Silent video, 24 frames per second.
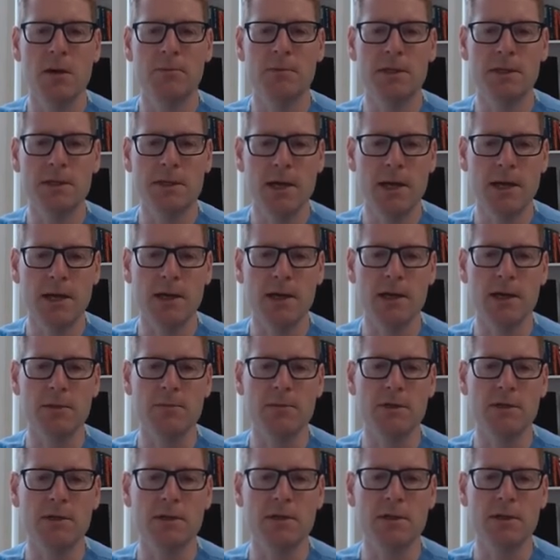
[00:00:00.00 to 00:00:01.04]
particularly
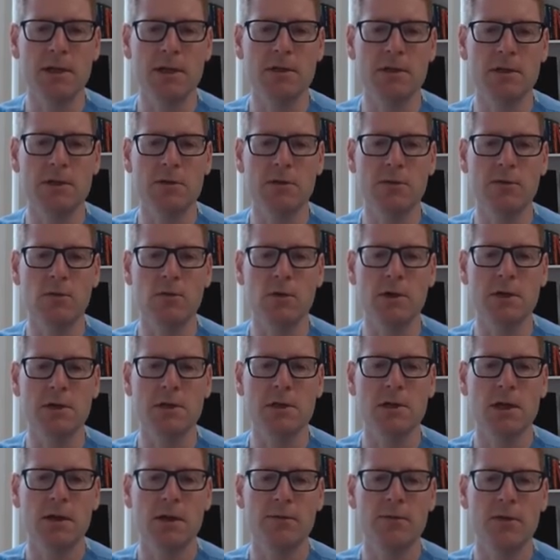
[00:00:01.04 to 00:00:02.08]
because you need to avoid
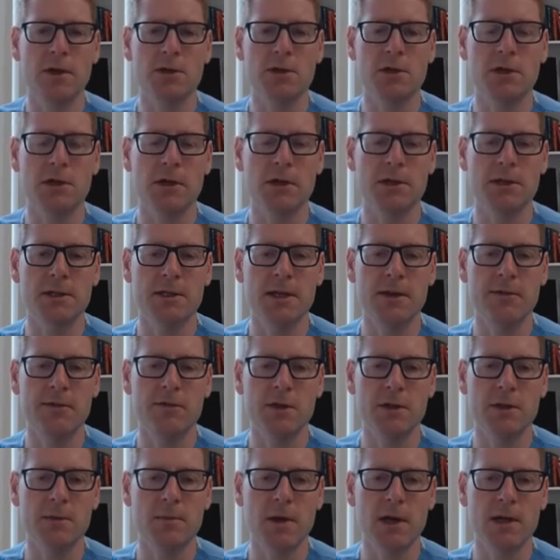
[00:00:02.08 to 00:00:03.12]
ventricular
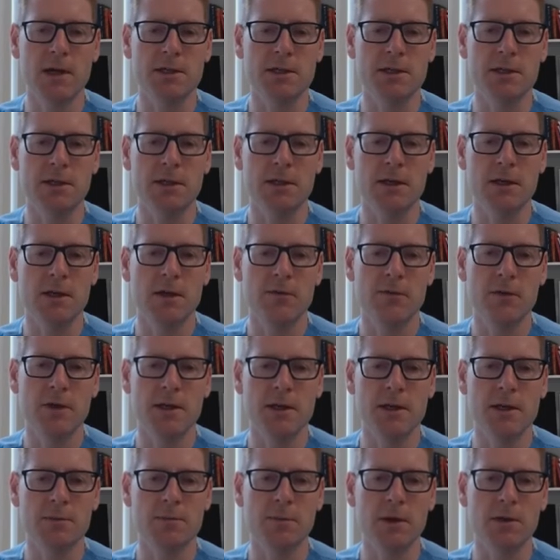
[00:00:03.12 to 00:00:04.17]
safety pacing for
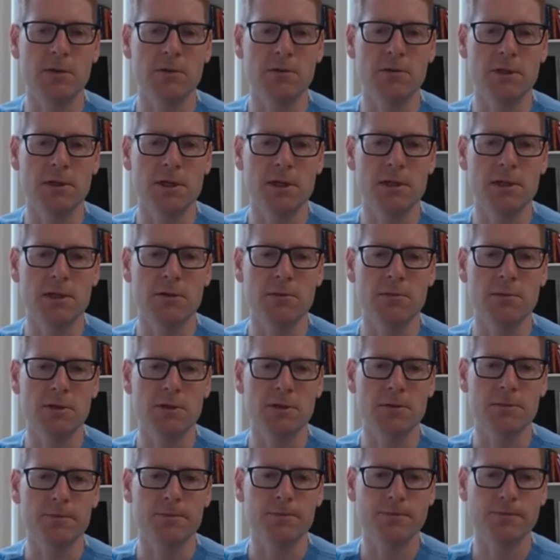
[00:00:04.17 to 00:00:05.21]
His bundle
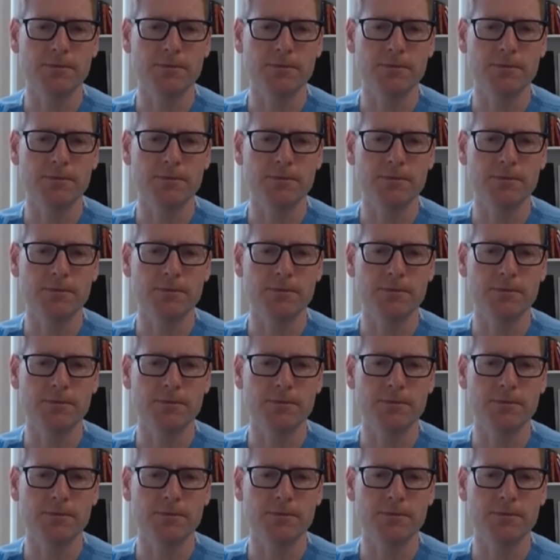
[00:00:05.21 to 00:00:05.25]
systems.